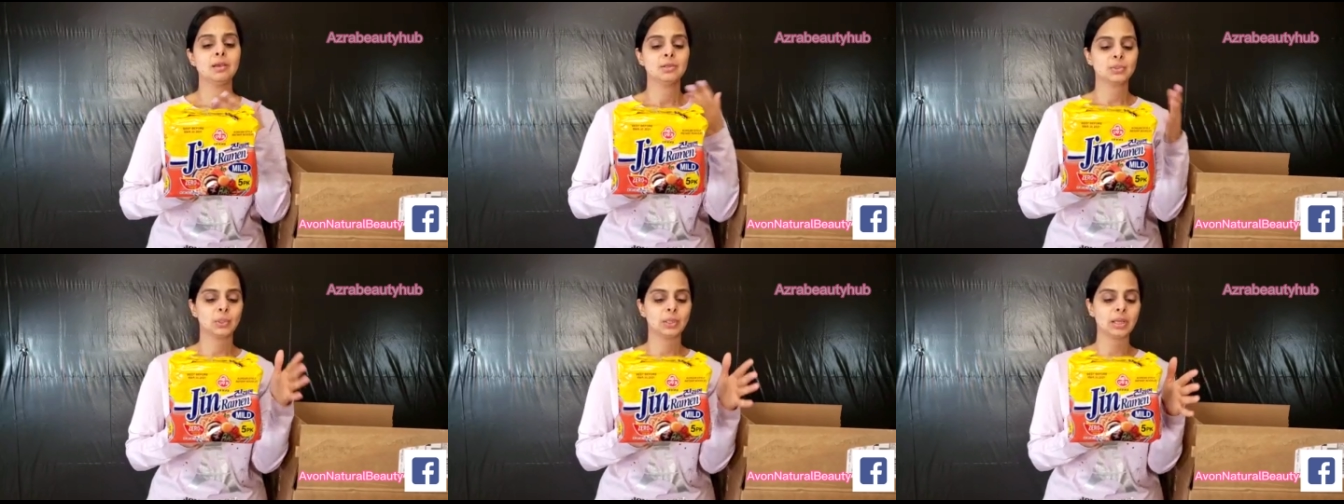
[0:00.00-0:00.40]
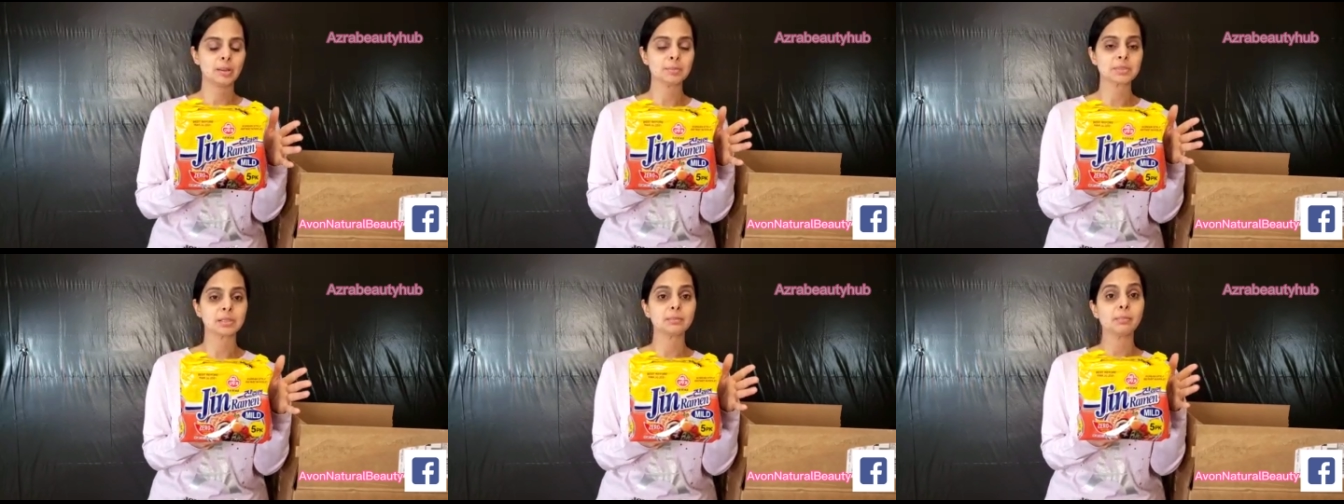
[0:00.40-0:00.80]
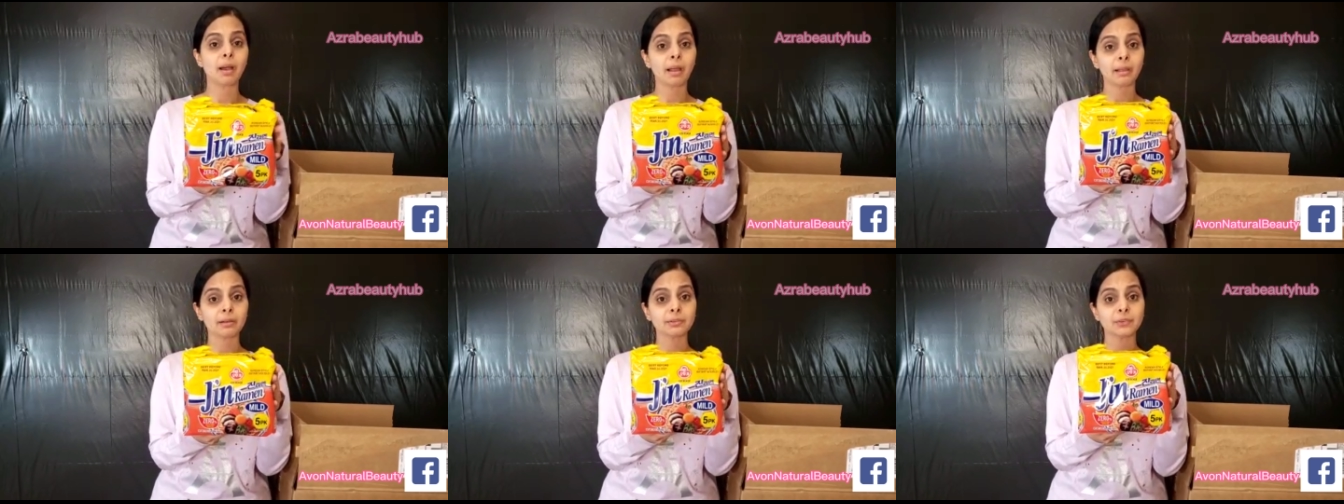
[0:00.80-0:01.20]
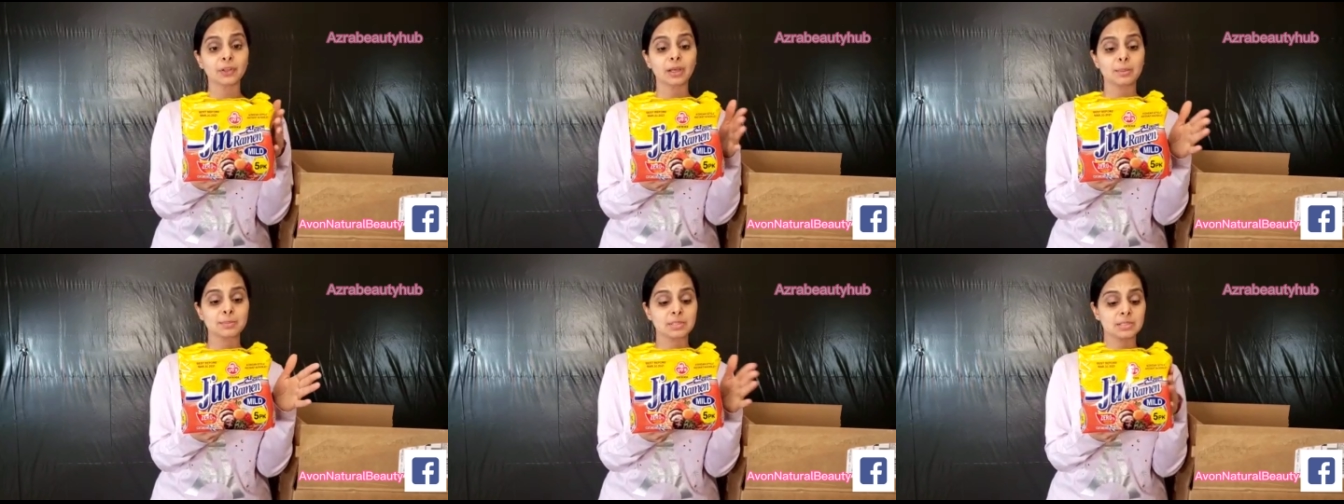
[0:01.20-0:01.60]
So it comes in mild and
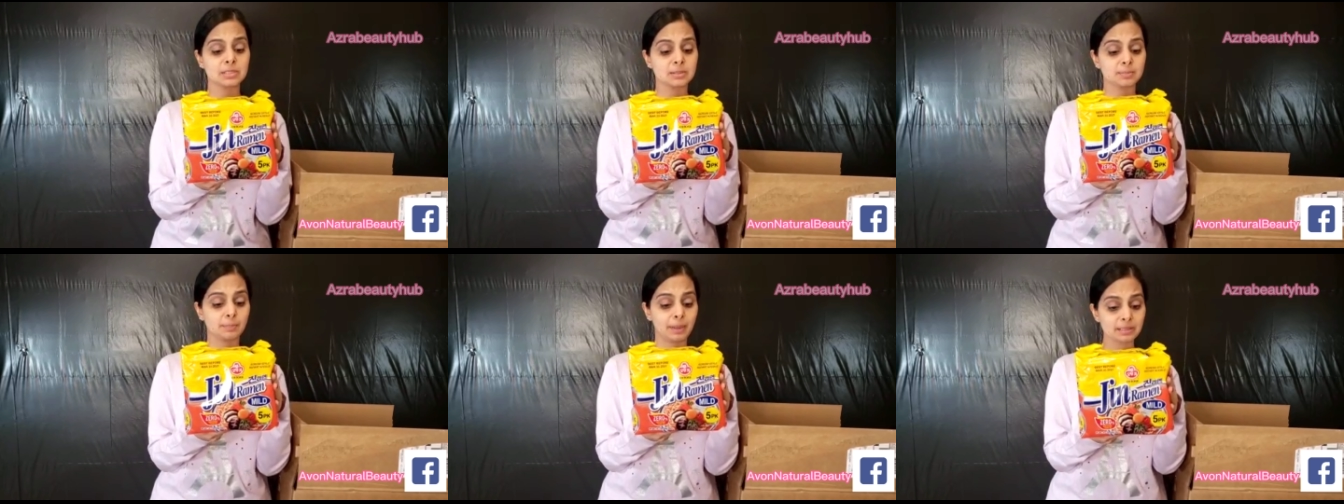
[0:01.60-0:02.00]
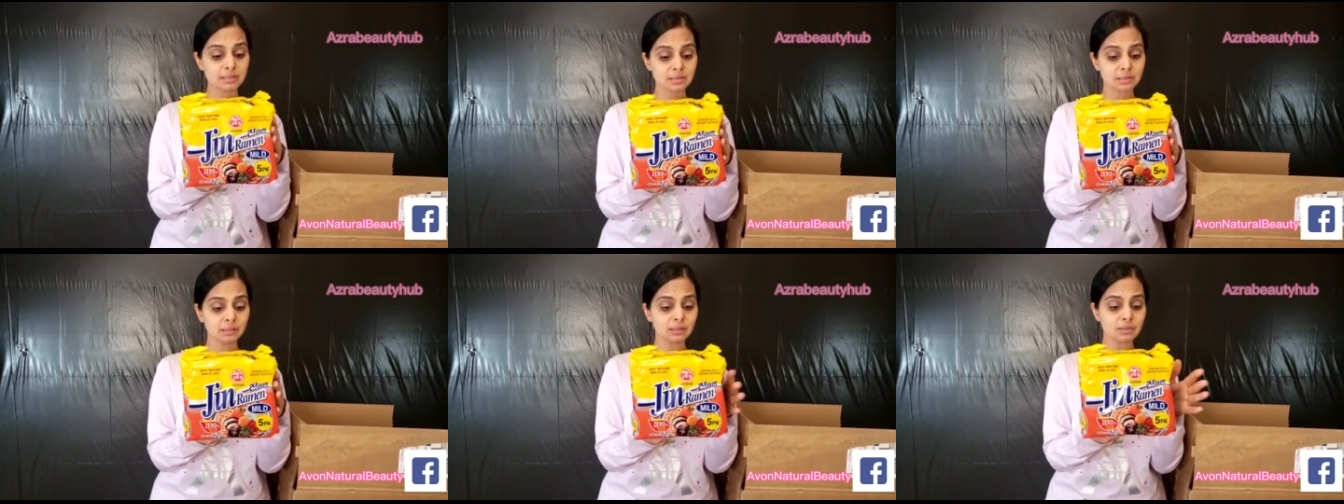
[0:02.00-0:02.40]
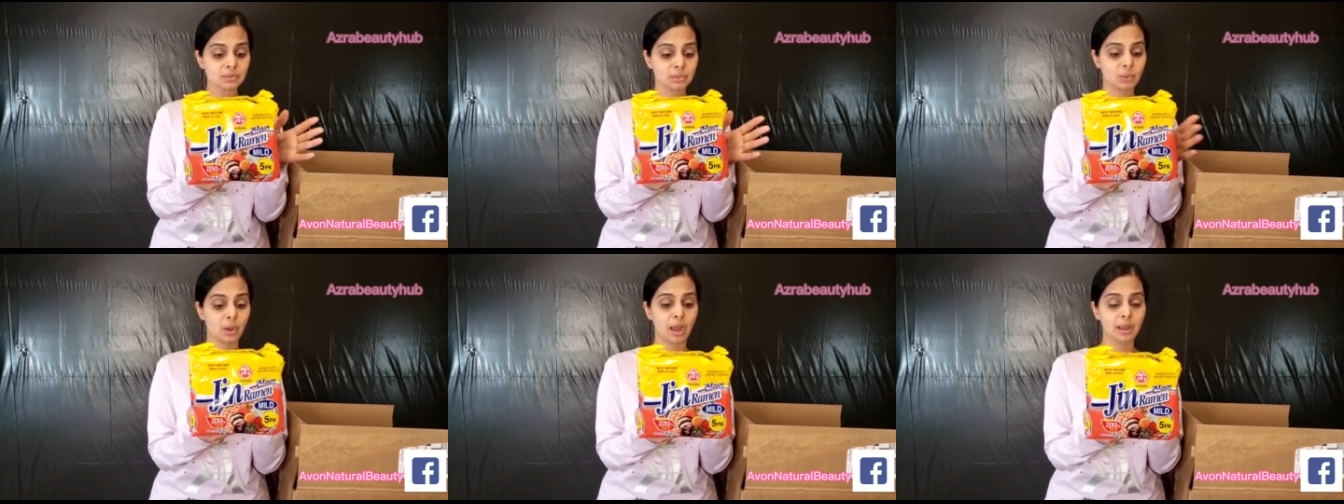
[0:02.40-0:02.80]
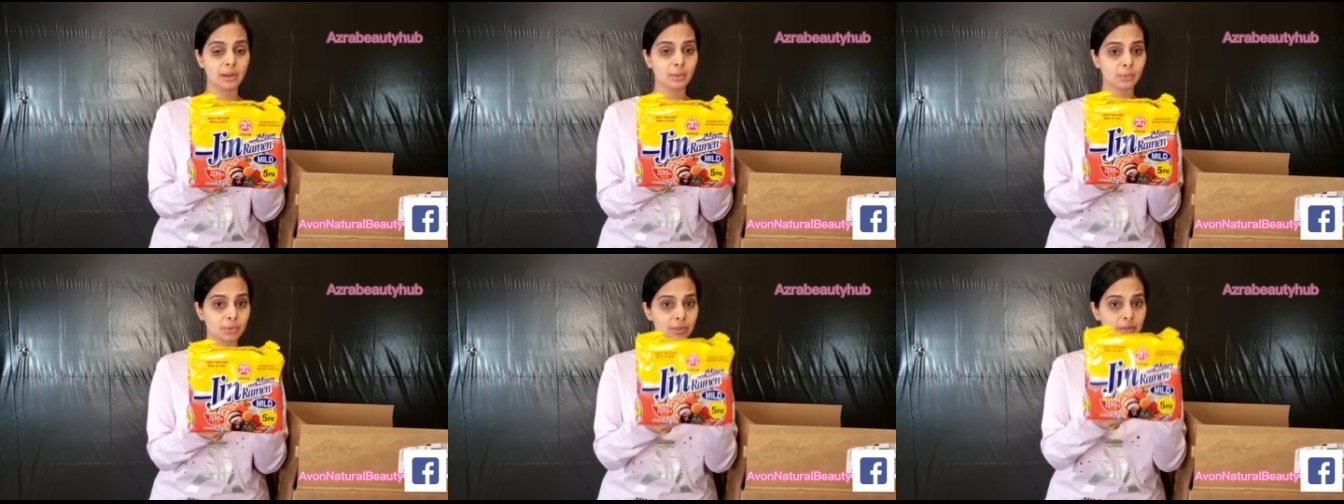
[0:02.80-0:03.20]
it comes in spicy. So I
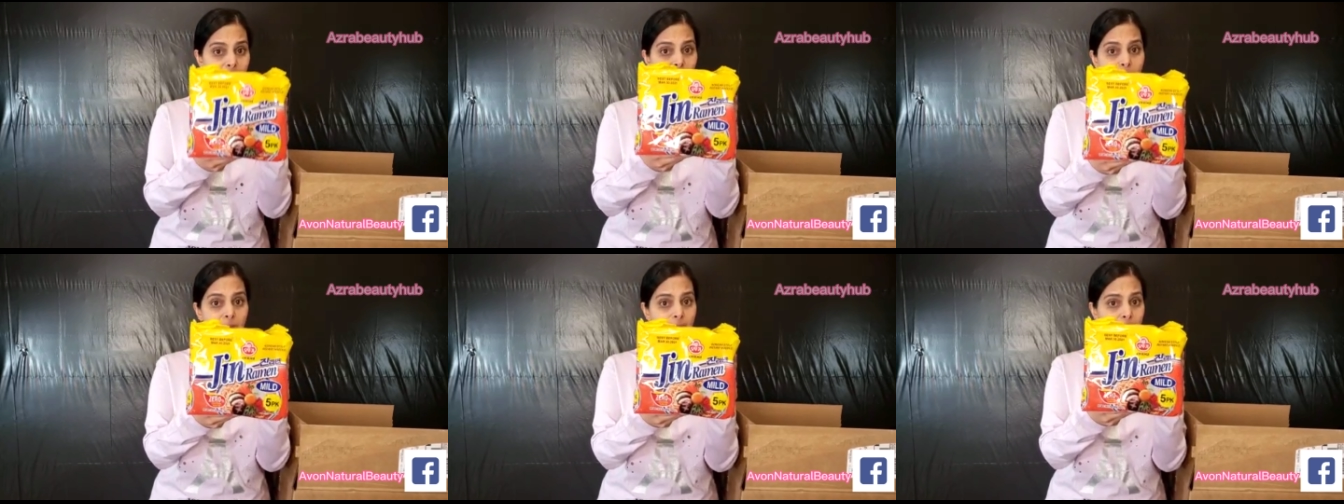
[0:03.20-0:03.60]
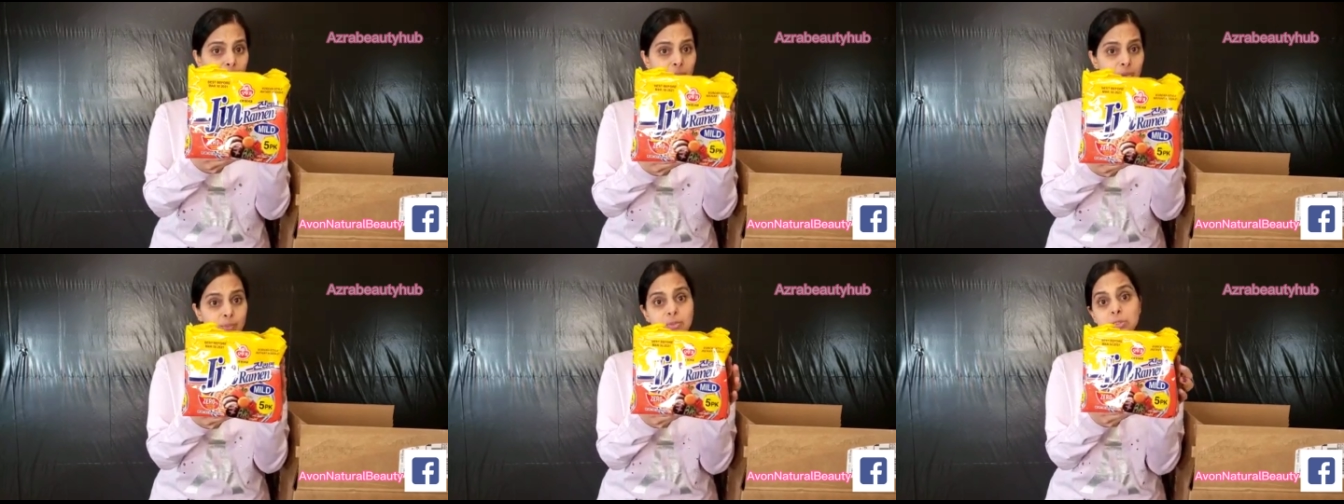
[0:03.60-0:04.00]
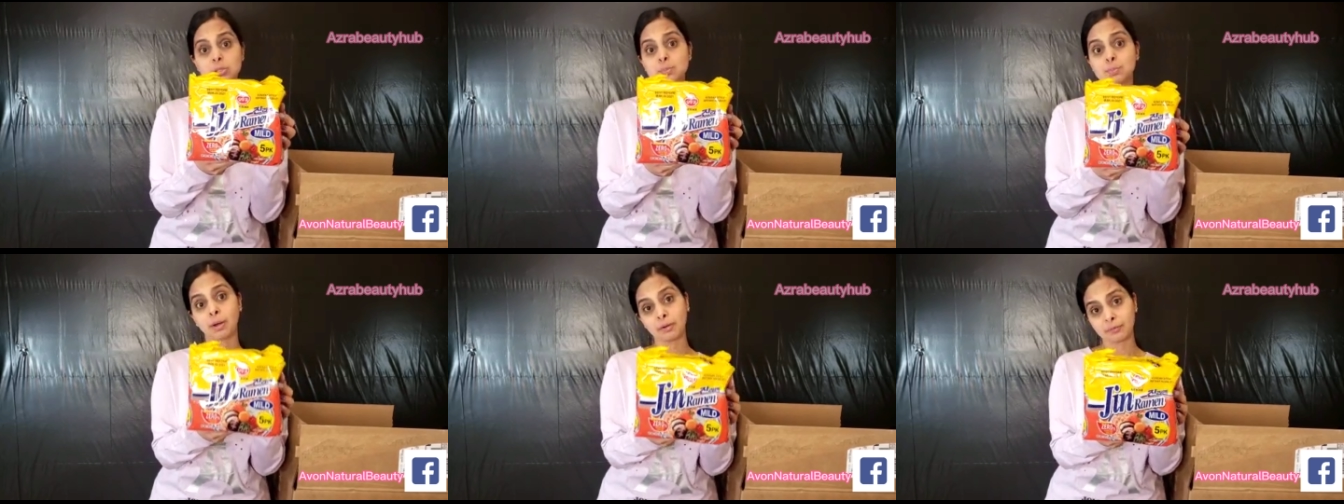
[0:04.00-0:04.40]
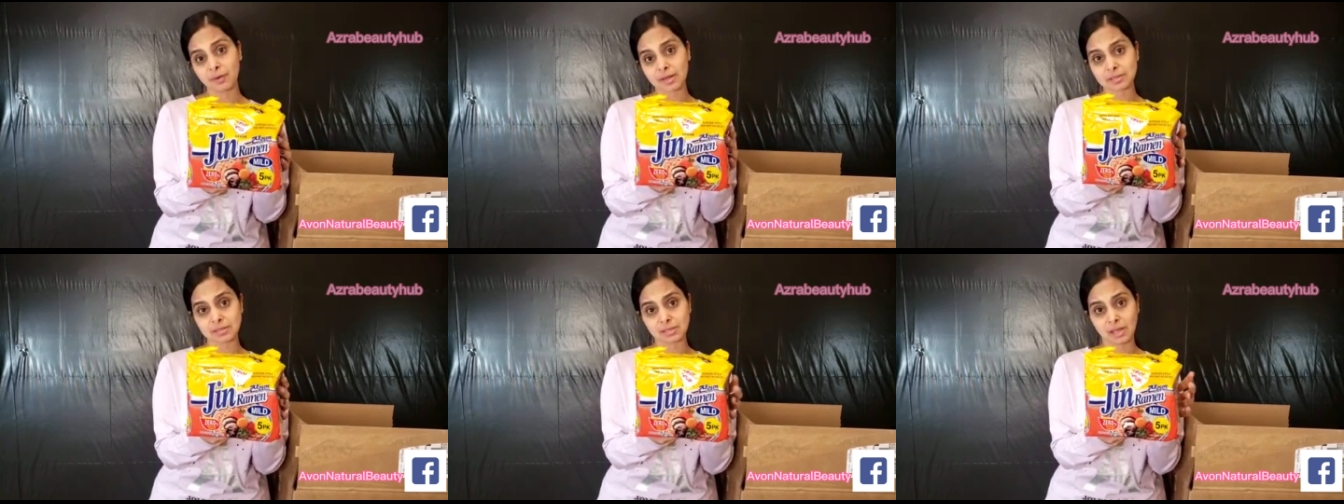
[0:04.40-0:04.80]
ordered the mild one, which is perfect.